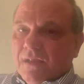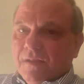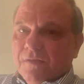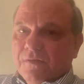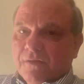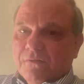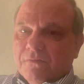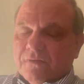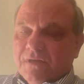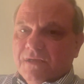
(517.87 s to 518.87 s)
Not
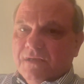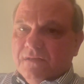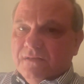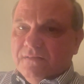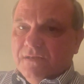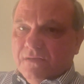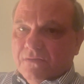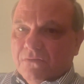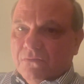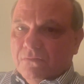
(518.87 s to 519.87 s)
only did they
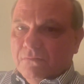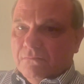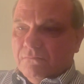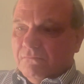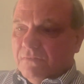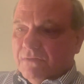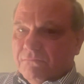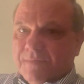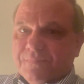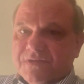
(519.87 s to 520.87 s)
know what
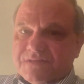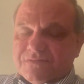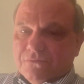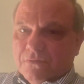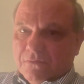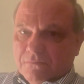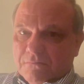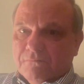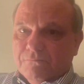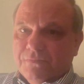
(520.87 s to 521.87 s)
weapons or
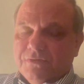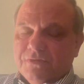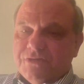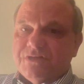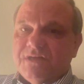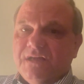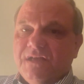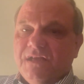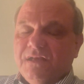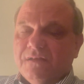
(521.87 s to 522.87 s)
munition they
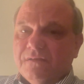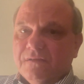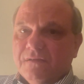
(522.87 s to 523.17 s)
needed,